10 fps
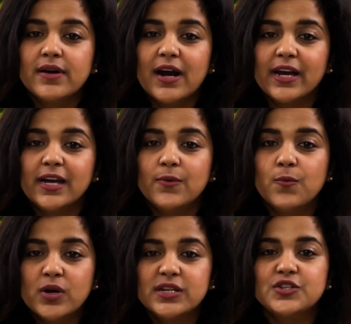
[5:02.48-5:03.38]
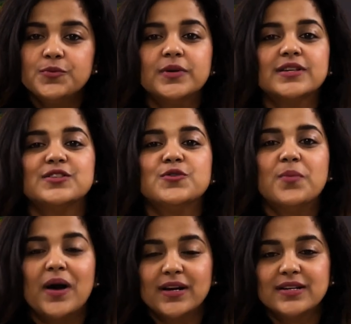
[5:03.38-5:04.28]
I wanted to pursue
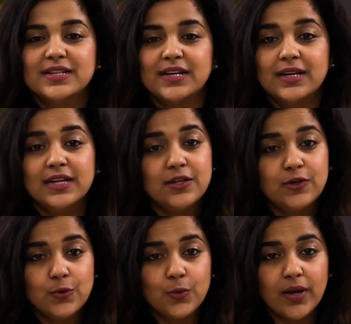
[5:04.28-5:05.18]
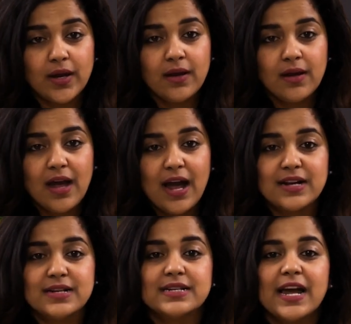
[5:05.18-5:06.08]
marketing in the UK
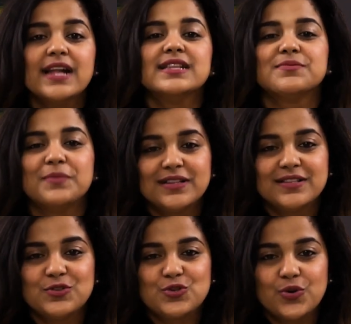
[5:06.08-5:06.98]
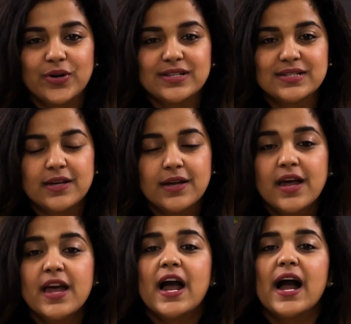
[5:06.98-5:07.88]
and hence made this choice.
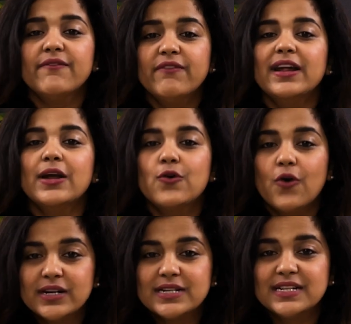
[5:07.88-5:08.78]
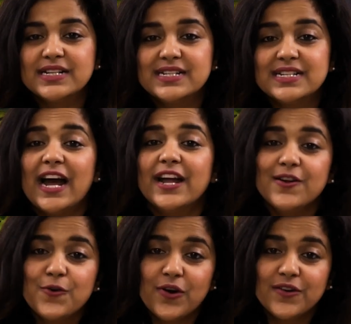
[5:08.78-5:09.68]
I'm very content
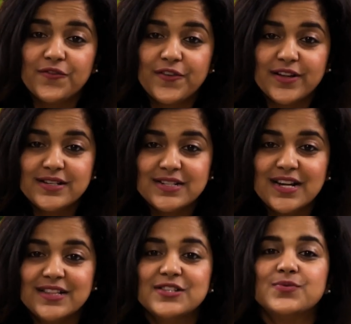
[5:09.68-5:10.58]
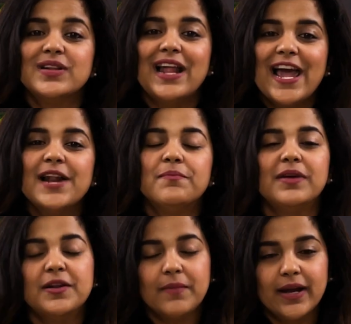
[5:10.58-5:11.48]
and confident that this would help
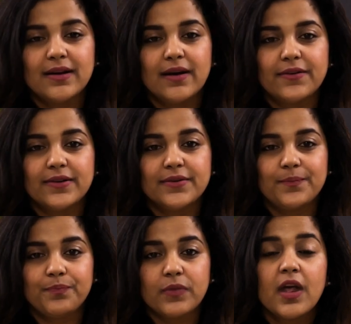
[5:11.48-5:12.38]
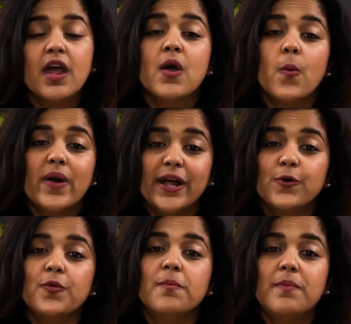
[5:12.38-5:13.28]
me in my career. When I
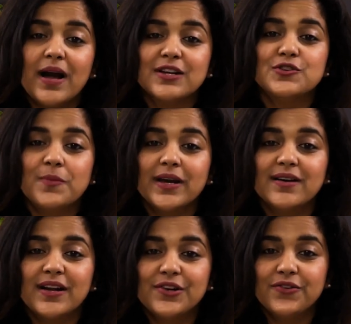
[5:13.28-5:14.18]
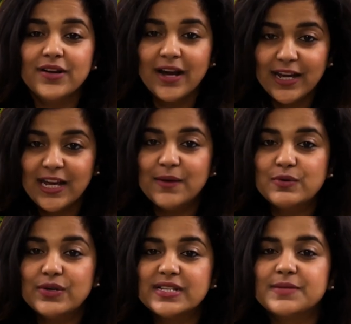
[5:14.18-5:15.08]
go back to my country, I aim
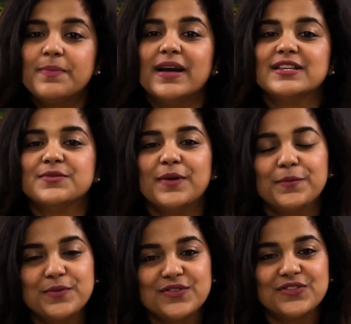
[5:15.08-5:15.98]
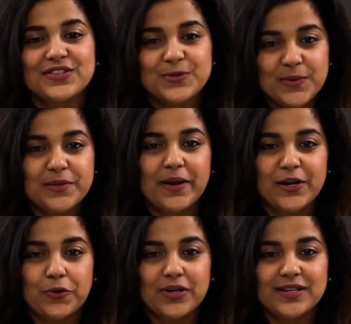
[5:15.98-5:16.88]
to expand my business with my
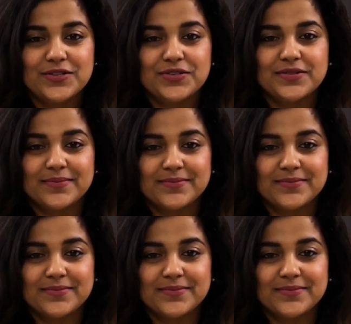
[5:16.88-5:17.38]
knowledge.